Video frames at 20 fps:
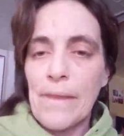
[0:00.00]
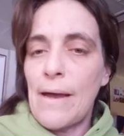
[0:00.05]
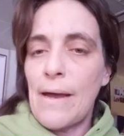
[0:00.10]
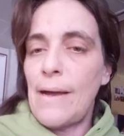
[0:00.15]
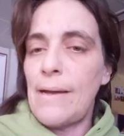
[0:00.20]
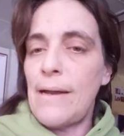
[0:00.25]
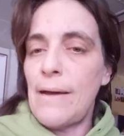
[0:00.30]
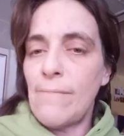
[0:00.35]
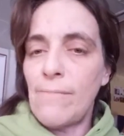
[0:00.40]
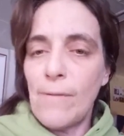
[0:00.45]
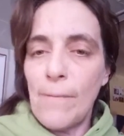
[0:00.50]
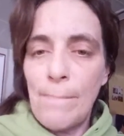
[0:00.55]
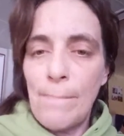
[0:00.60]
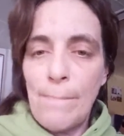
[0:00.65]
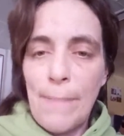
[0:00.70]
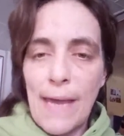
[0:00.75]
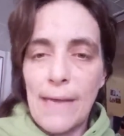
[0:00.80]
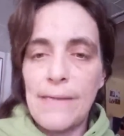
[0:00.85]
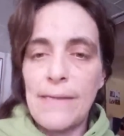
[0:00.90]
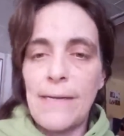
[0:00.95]
I never
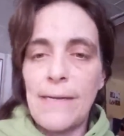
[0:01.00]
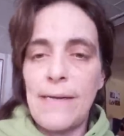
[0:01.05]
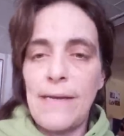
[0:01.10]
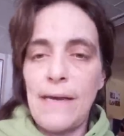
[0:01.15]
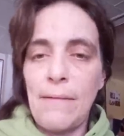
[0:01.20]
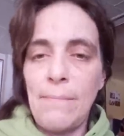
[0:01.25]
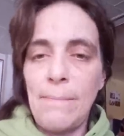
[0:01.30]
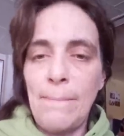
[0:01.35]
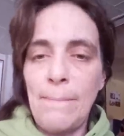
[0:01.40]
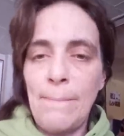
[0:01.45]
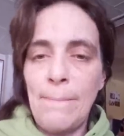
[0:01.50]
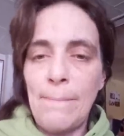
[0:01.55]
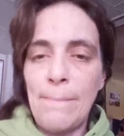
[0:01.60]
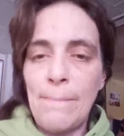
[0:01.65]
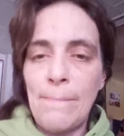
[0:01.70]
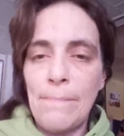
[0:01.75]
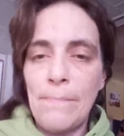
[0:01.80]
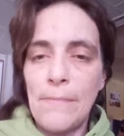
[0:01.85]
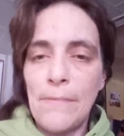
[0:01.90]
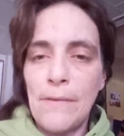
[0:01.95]
abandoned him.
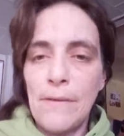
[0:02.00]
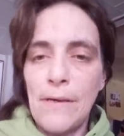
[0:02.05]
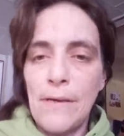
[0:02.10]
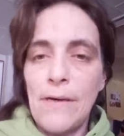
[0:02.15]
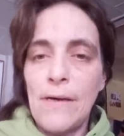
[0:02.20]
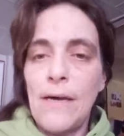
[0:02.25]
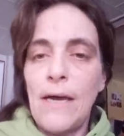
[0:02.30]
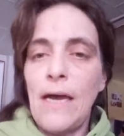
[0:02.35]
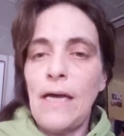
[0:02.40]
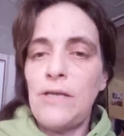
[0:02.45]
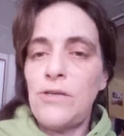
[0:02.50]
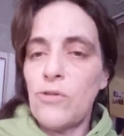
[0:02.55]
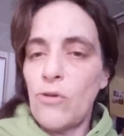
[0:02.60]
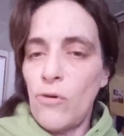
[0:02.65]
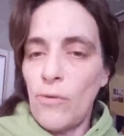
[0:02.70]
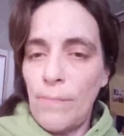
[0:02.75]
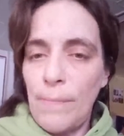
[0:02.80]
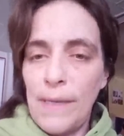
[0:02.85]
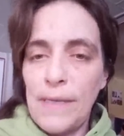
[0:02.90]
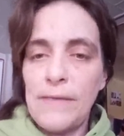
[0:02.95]
He
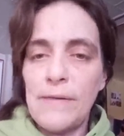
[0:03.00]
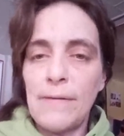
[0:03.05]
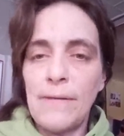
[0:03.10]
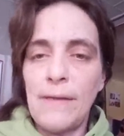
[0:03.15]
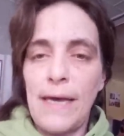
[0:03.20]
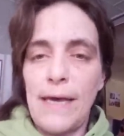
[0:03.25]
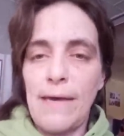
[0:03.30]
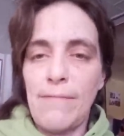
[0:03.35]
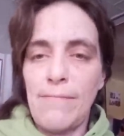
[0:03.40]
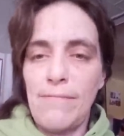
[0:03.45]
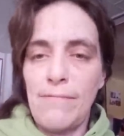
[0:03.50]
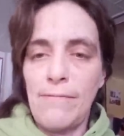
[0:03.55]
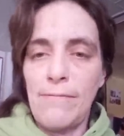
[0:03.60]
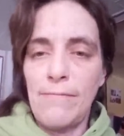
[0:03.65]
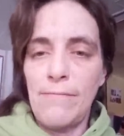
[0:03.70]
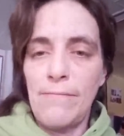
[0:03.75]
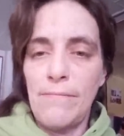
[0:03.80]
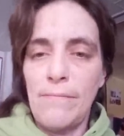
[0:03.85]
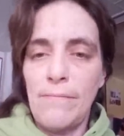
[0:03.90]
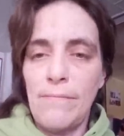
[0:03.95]
told me to leave.
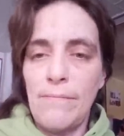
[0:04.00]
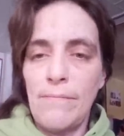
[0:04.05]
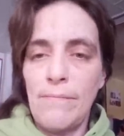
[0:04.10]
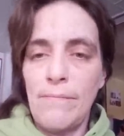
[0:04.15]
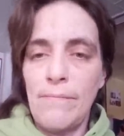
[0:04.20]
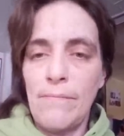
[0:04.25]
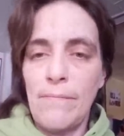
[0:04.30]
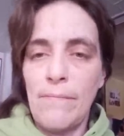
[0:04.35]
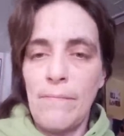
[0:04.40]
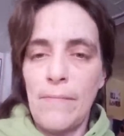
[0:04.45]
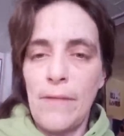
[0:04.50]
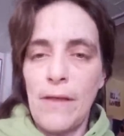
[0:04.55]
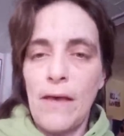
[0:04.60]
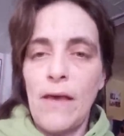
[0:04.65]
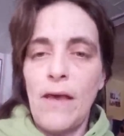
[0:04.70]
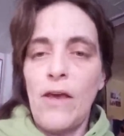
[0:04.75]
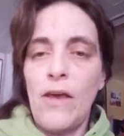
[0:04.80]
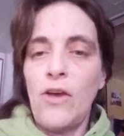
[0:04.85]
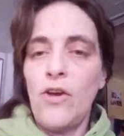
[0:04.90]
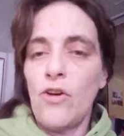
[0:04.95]

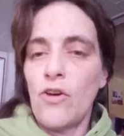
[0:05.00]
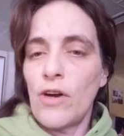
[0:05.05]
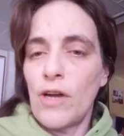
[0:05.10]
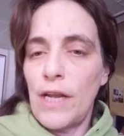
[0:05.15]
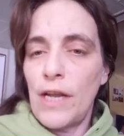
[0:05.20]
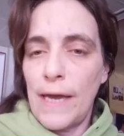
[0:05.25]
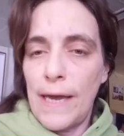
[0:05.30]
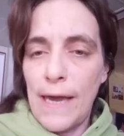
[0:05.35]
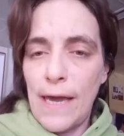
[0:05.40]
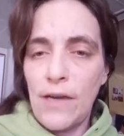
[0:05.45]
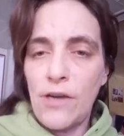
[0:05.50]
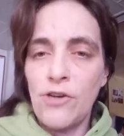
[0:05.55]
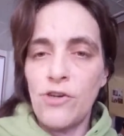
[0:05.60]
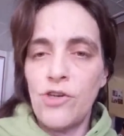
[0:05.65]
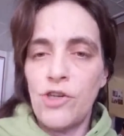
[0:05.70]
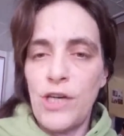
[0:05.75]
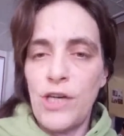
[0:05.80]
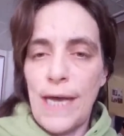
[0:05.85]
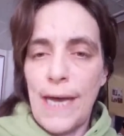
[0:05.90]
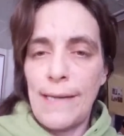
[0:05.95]
You're going to get your
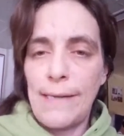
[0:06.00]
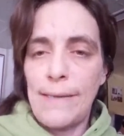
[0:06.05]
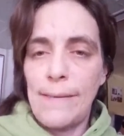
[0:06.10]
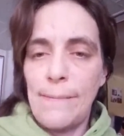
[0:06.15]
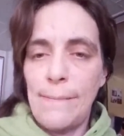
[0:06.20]
shit.